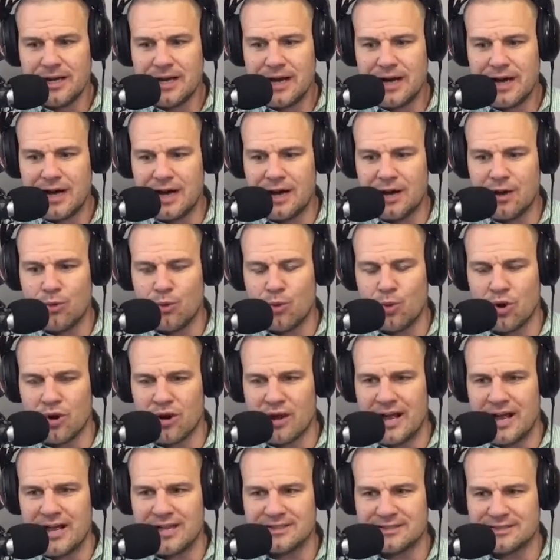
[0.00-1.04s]

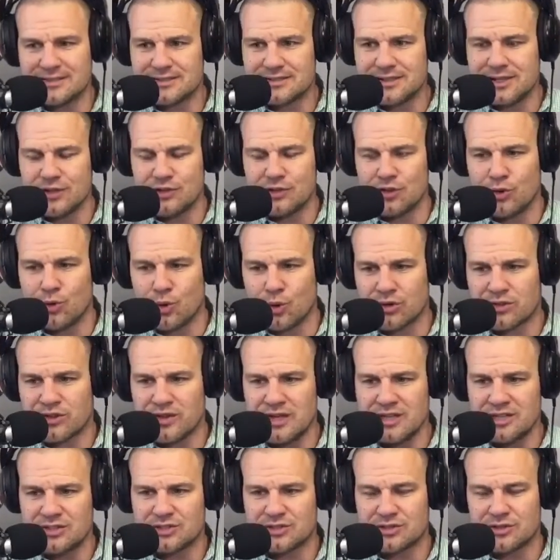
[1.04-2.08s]
Whereas in the
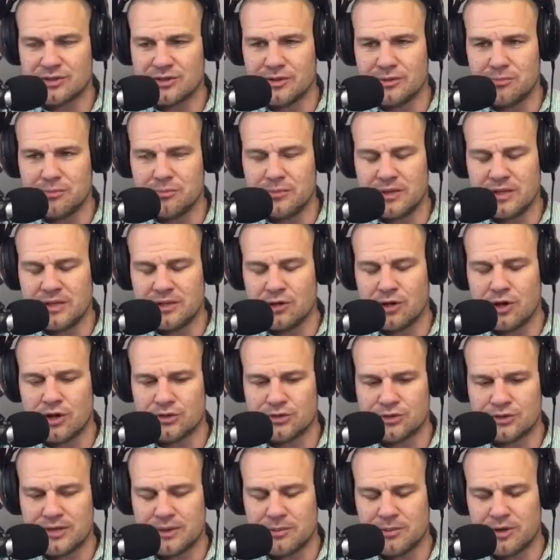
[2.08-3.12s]
Northeast or in
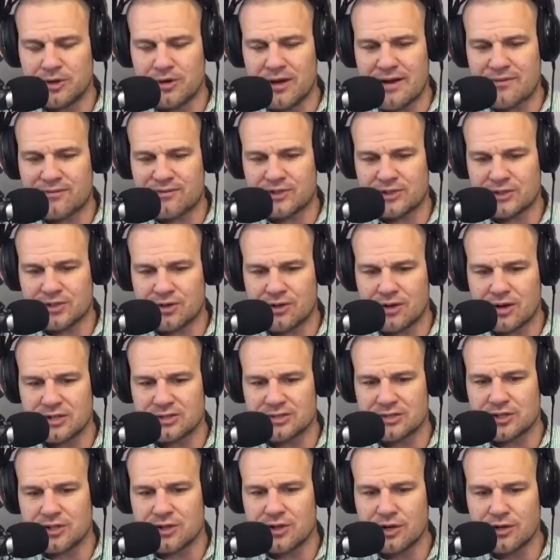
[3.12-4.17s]
larger demographics across
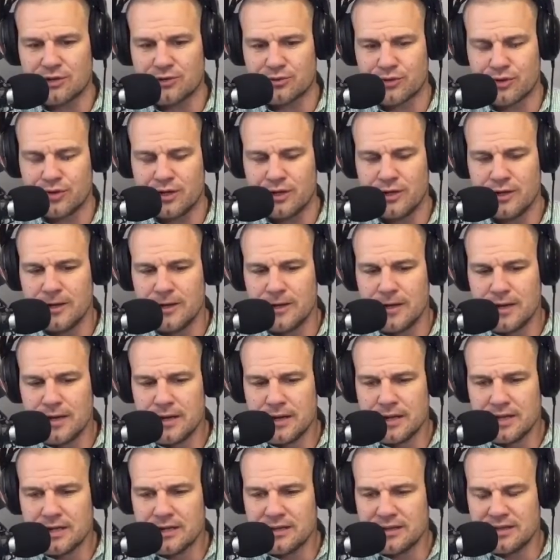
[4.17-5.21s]
the country,
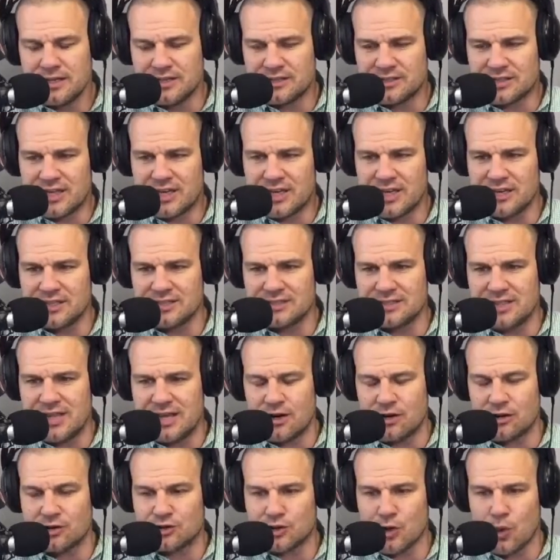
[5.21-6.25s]
these kids that
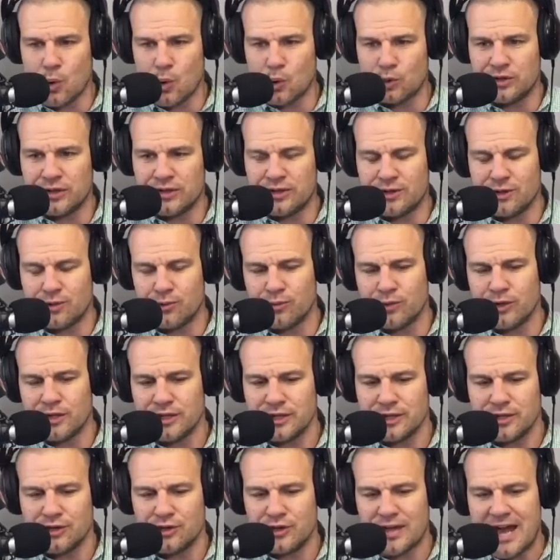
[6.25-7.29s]
are told that they're
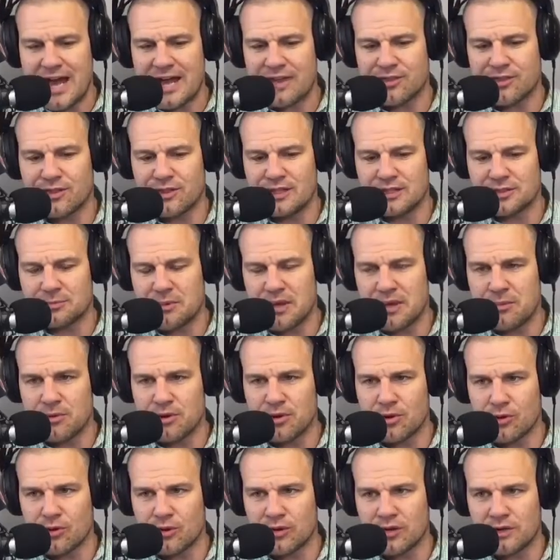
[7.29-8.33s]
really good athletes maybe
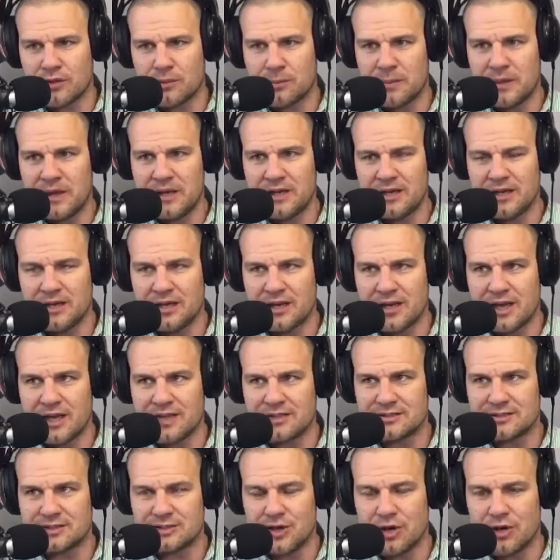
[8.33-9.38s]
are only competing
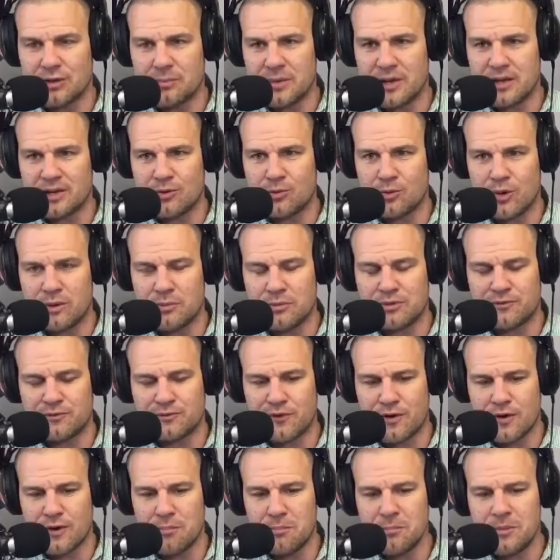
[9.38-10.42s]
against young men and women
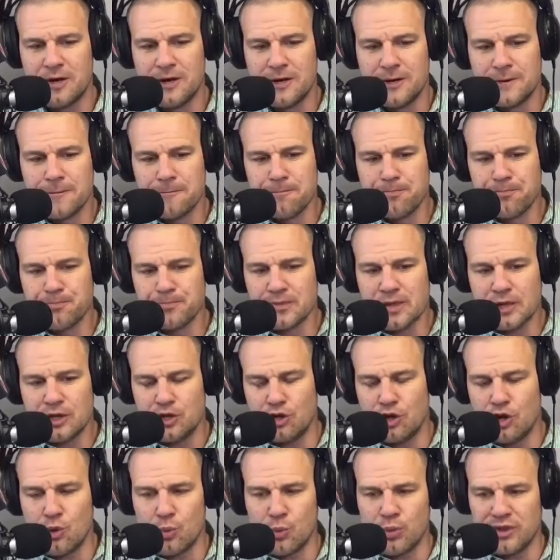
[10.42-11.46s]
from,
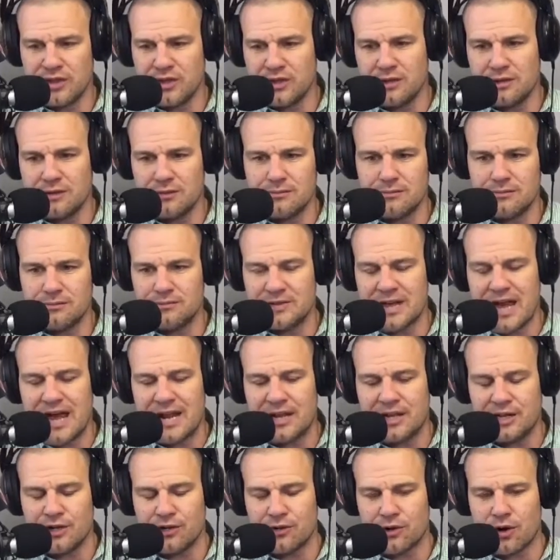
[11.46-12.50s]
within
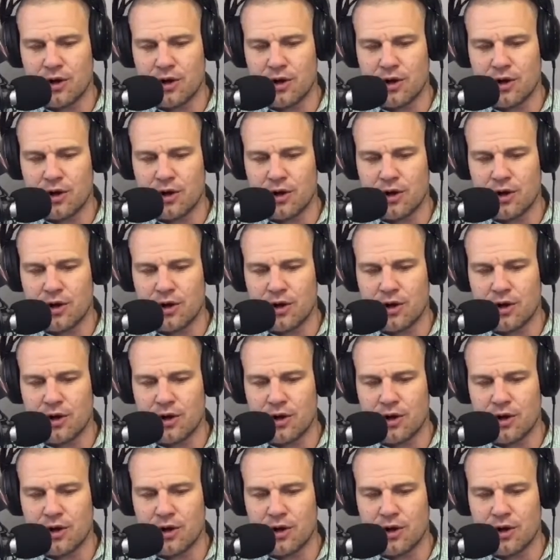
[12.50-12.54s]
90 or